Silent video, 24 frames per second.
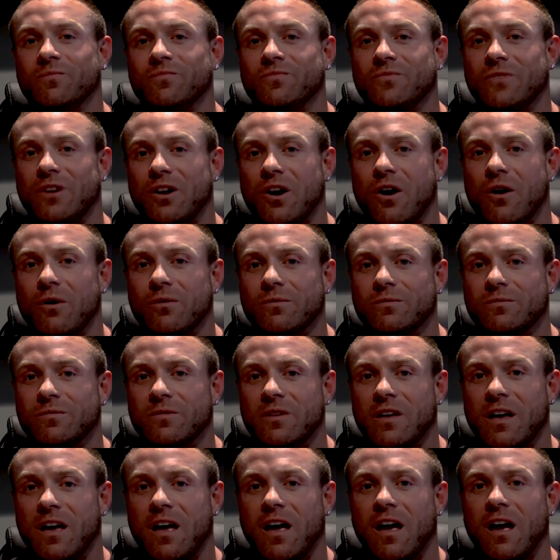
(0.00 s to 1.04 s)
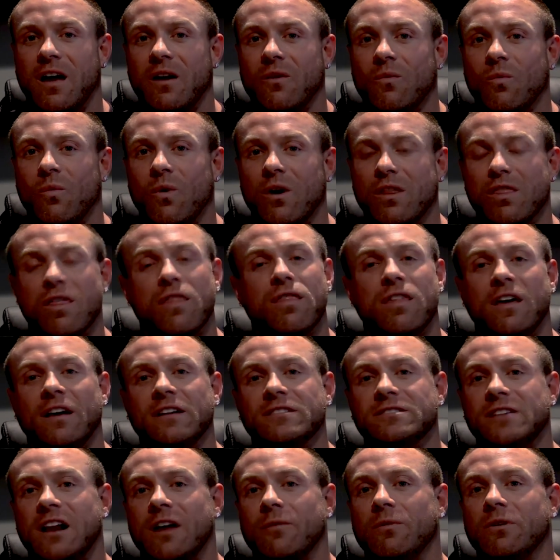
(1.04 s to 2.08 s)
You know, and one of the things
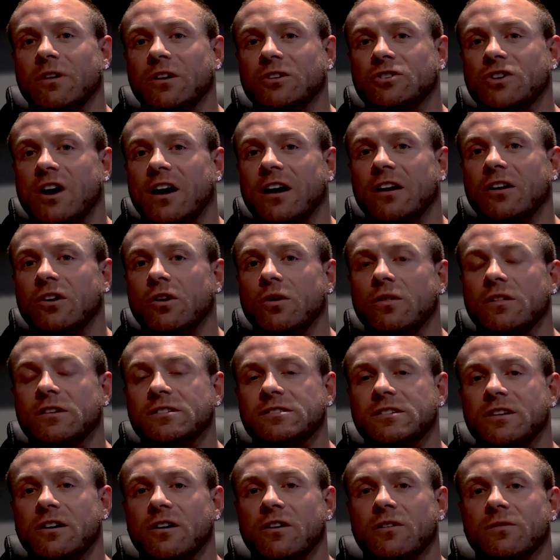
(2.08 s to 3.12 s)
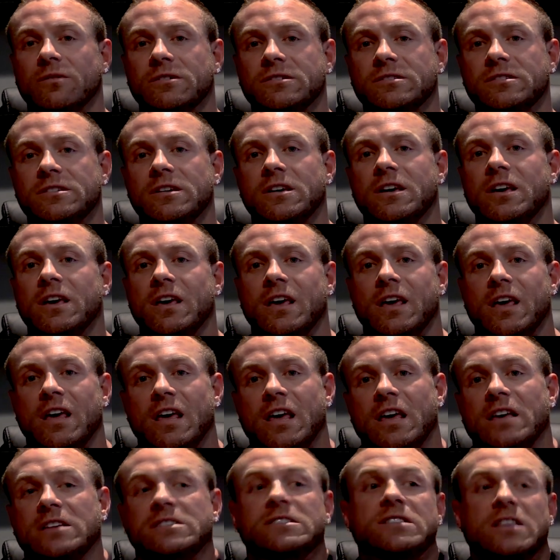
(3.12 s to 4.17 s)
that I really try to do this year
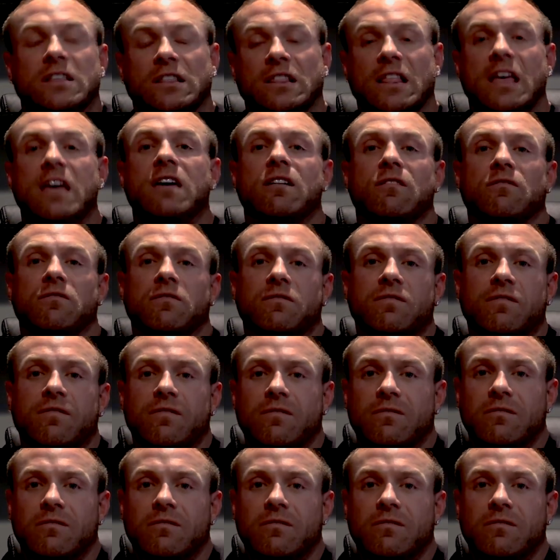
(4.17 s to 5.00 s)
is to live.